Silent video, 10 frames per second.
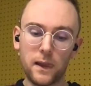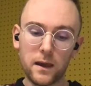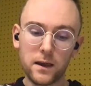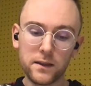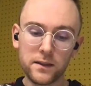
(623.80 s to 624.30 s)

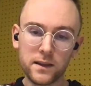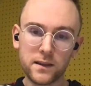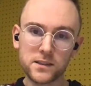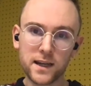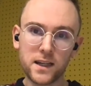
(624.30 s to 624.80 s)
The
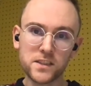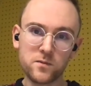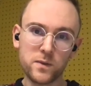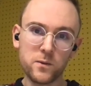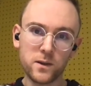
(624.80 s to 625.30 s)
challenge for me
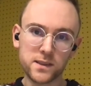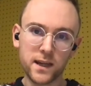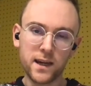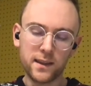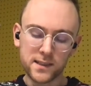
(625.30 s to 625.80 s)
was I had
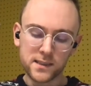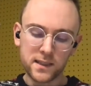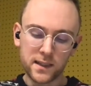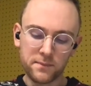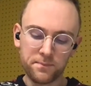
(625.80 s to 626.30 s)
just um,
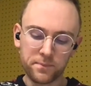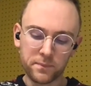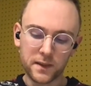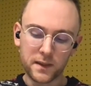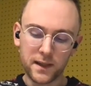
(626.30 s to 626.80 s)
in,
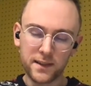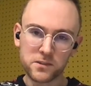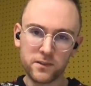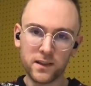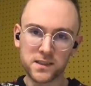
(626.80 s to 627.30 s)
I had this real
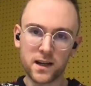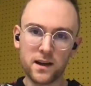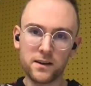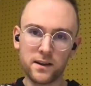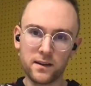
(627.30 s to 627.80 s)
desire
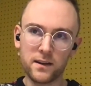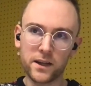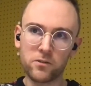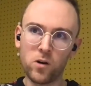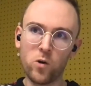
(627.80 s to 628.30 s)
to like
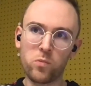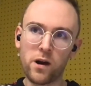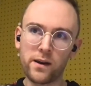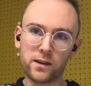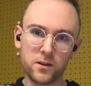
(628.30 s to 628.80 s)
grow a
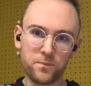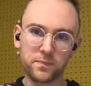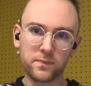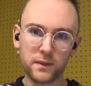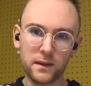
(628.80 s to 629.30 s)
product,
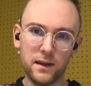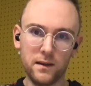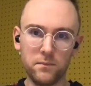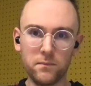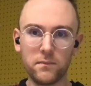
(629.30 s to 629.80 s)
um,
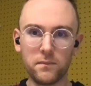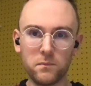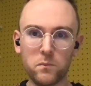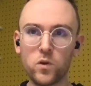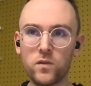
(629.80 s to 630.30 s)

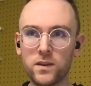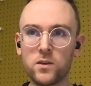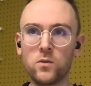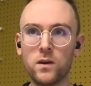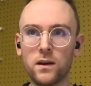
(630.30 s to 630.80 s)
move into
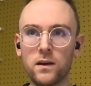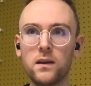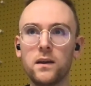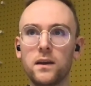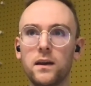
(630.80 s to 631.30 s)
a
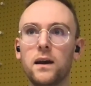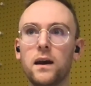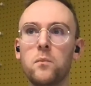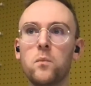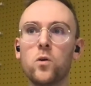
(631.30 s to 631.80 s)
a
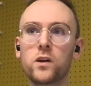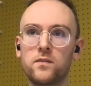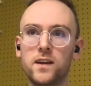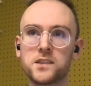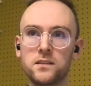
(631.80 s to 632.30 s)
more
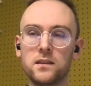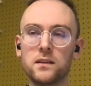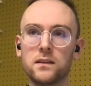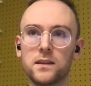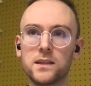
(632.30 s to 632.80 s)
conventional
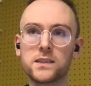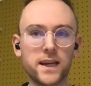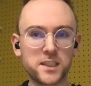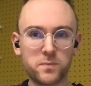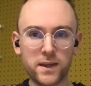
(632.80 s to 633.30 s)
SaaS
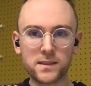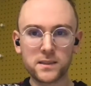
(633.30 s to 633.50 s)
space,